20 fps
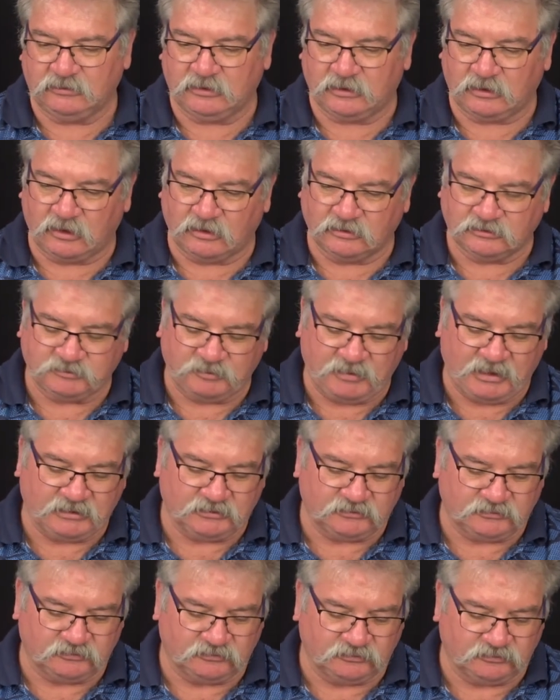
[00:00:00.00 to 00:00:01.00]
that goes
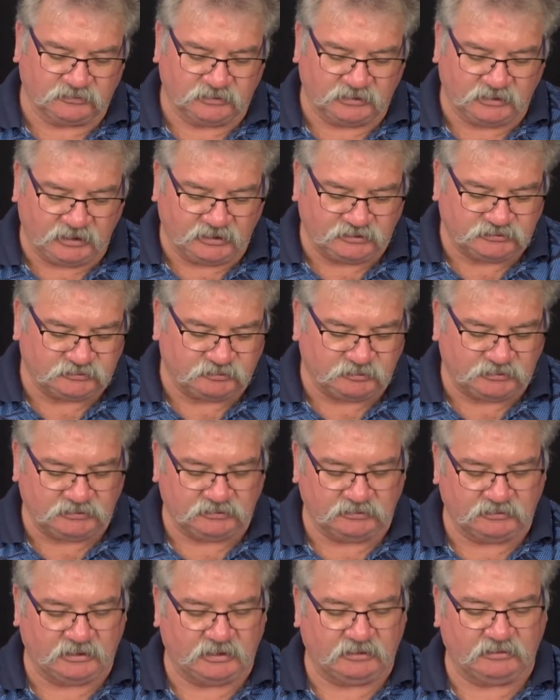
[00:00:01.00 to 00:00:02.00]
back to the
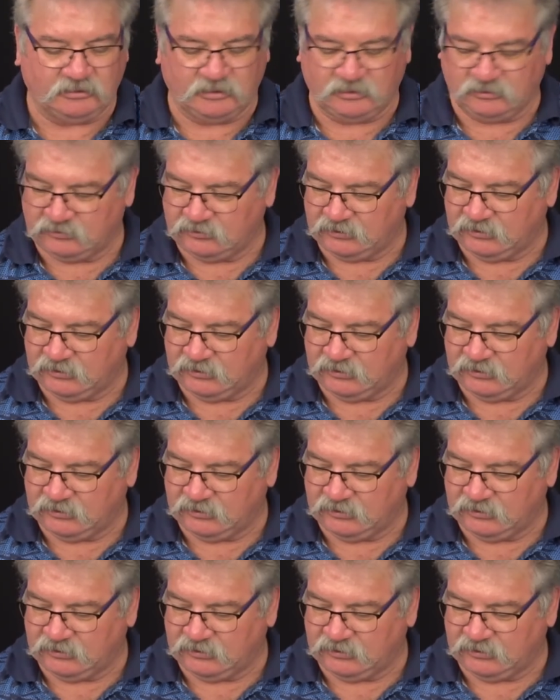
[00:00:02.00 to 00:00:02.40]
instrument that